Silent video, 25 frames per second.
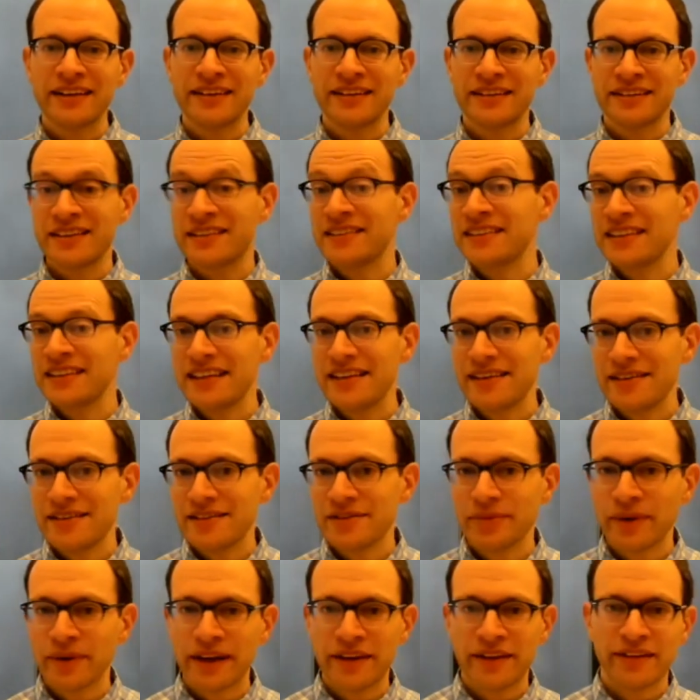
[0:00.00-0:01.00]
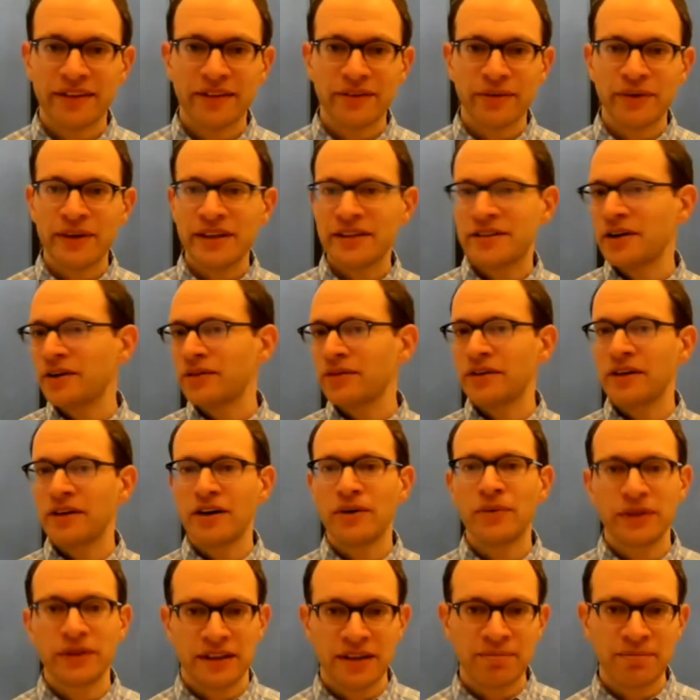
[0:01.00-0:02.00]
disease when we don't know
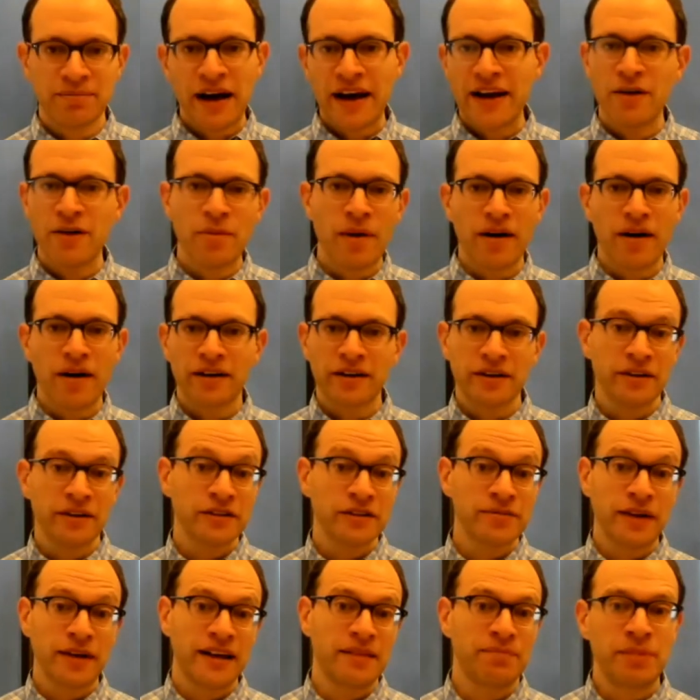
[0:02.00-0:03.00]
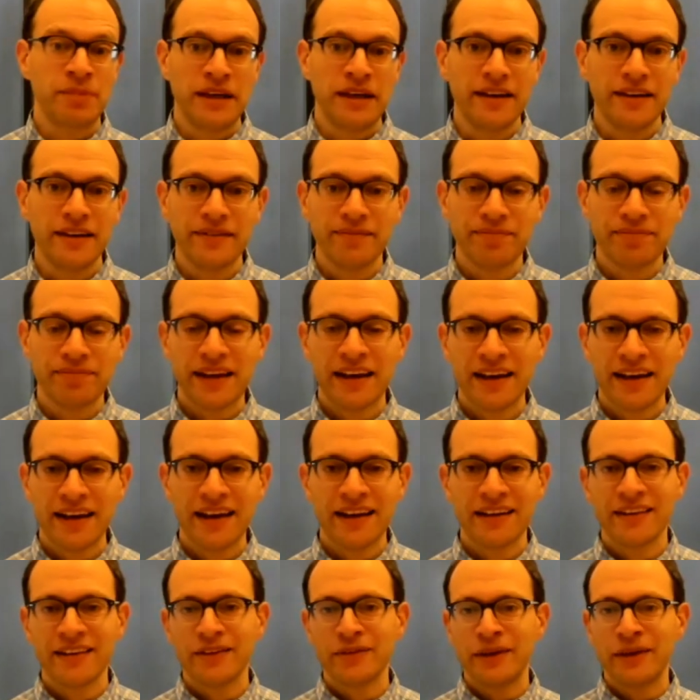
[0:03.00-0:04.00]
what the biomarkers might be.
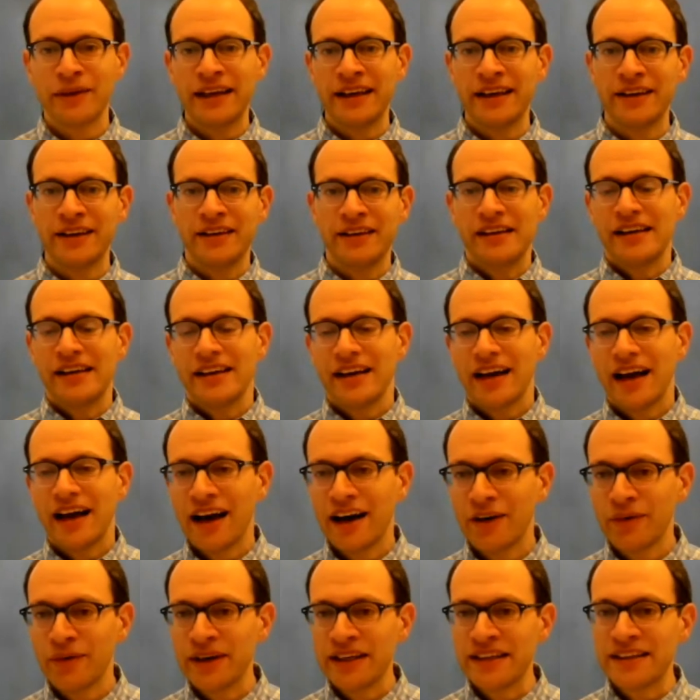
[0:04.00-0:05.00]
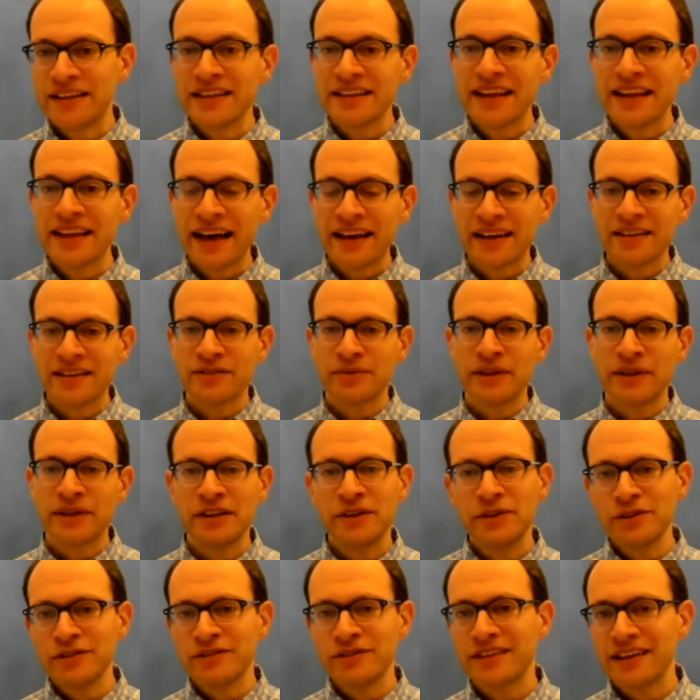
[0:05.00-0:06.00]
And the way we did that is we
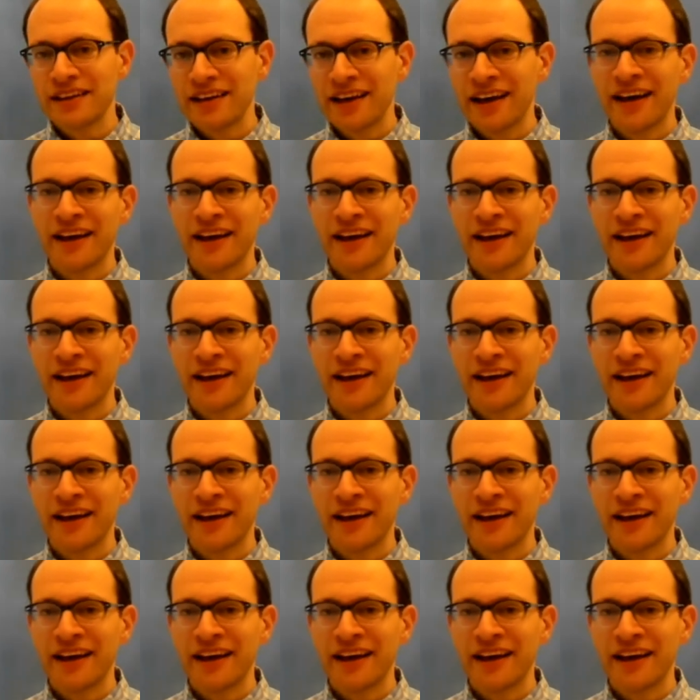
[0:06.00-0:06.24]
used